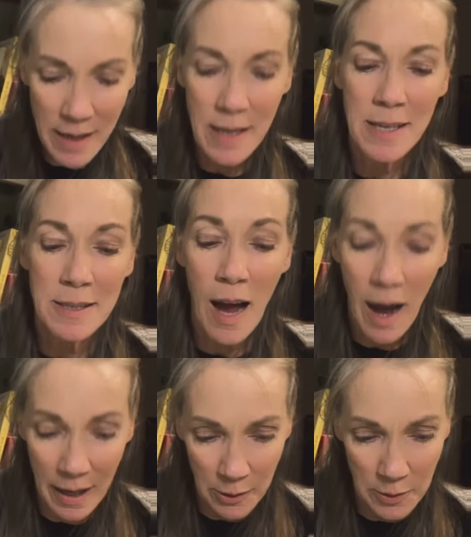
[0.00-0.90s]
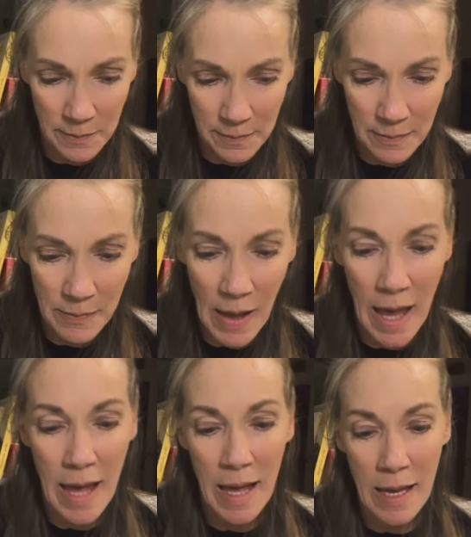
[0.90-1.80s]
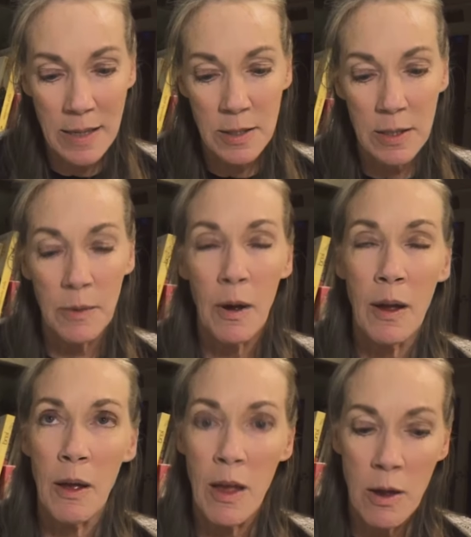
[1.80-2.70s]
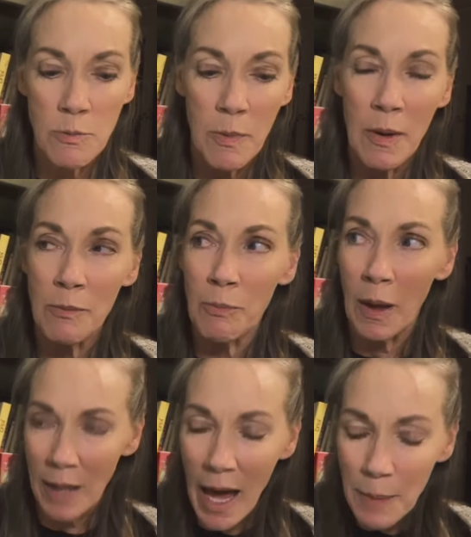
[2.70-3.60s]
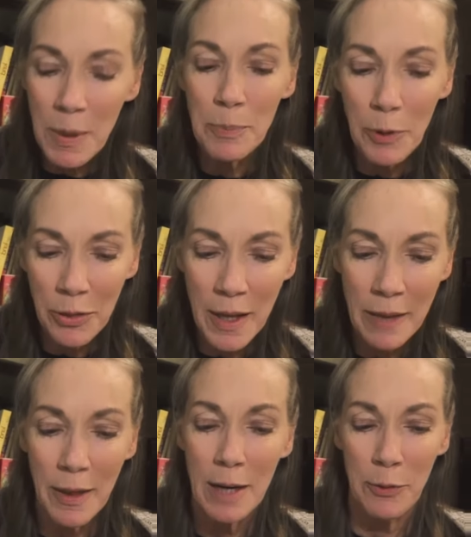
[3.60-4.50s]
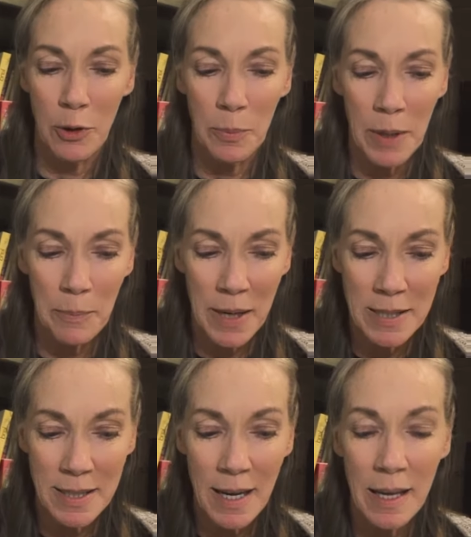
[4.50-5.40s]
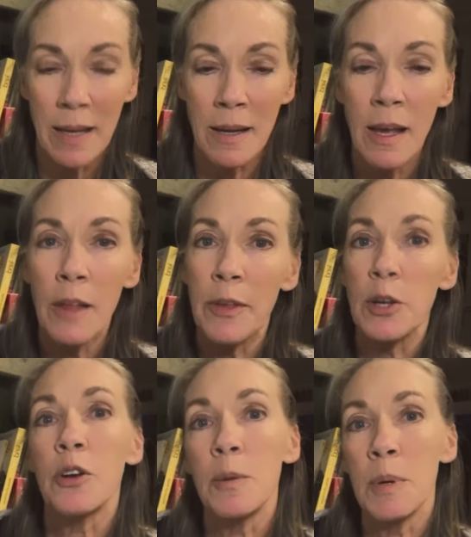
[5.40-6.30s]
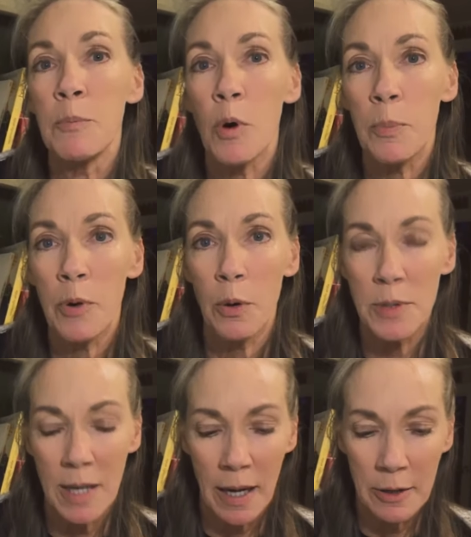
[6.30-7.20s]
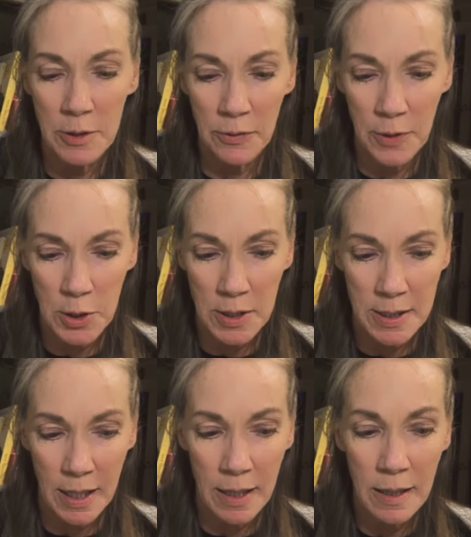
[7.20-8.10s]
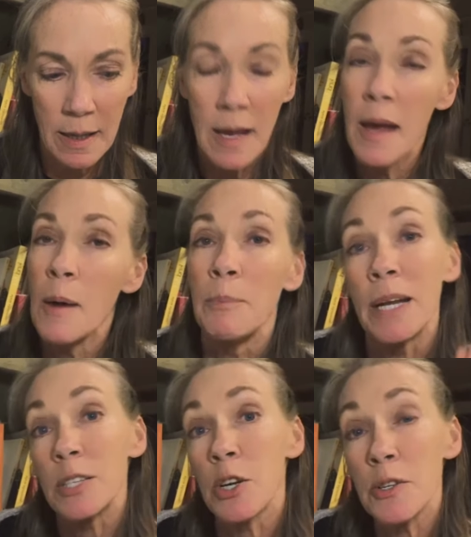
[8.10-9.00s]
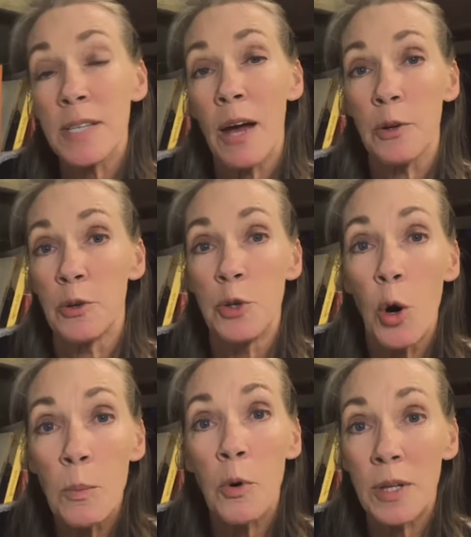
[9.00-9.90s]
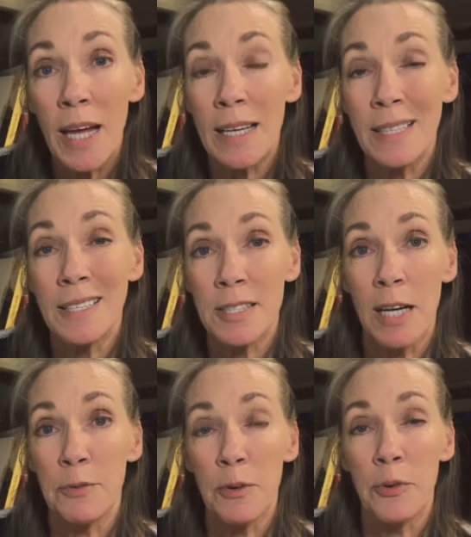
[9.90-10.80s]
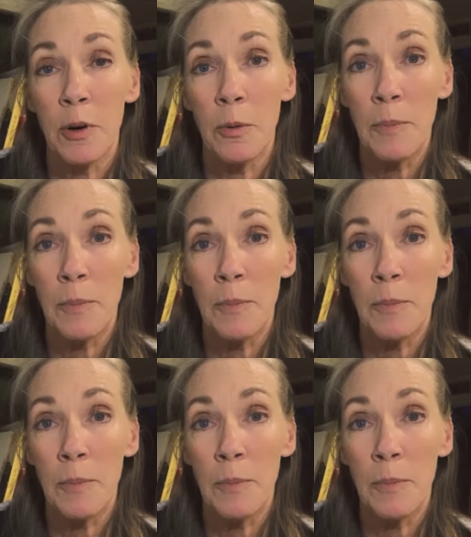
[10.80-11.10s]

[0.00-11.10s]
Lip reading: is iron. And a lot of people think that if you're on a plant-based diet, that you're going to be more prone to iron deficiency. But it turns out you're no more likely to suffer from